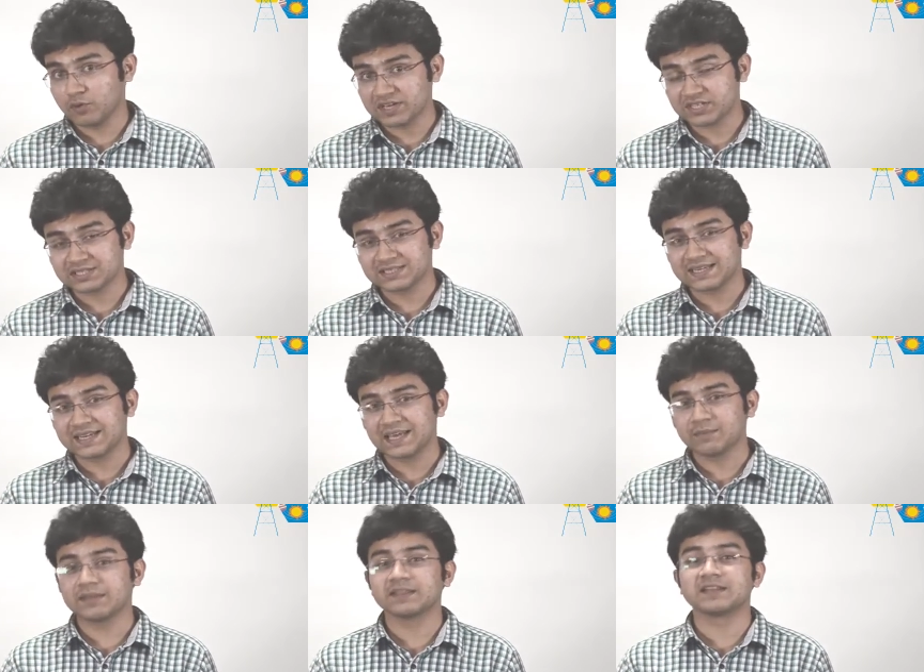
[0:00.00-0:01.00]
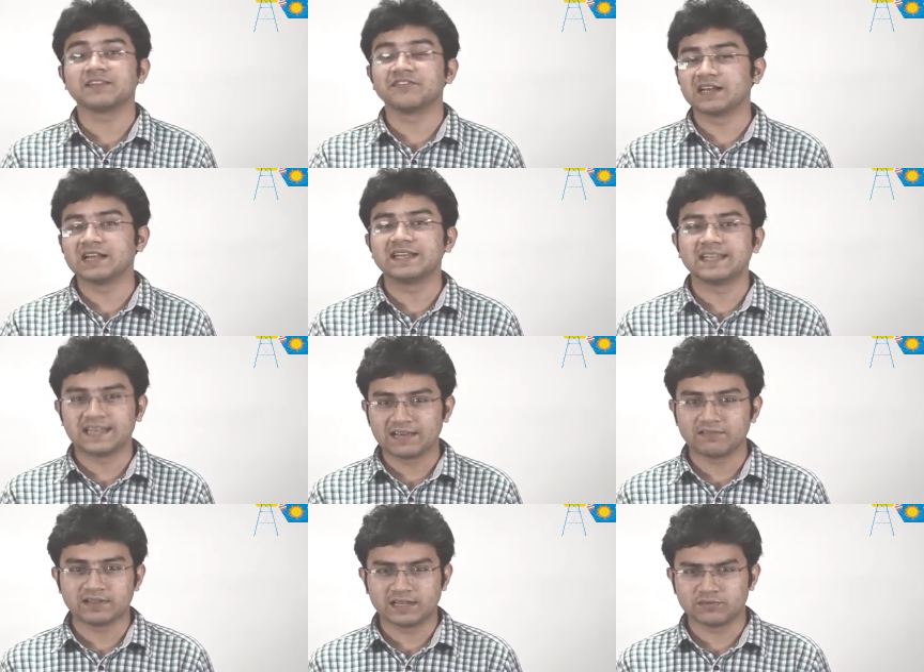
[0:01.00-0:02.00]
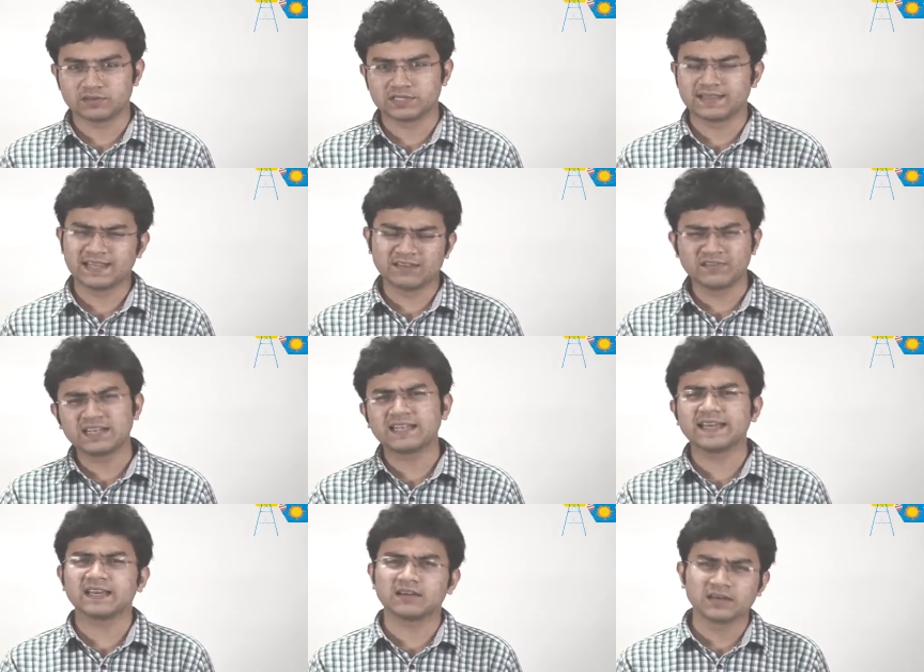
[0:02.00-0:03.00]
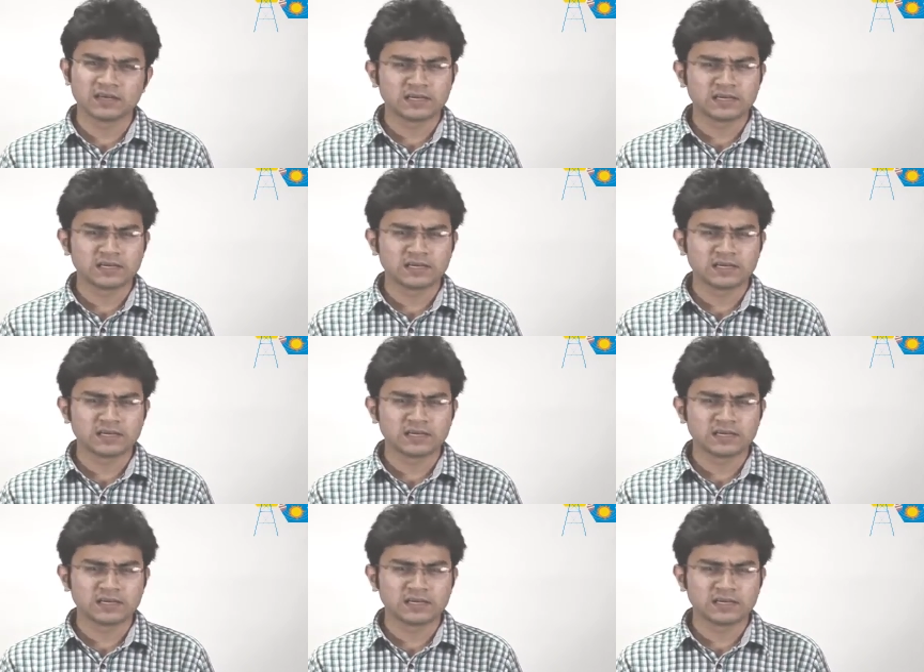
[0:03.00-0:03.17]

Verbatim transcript: questions that came and the difficulty level that was and then we'll take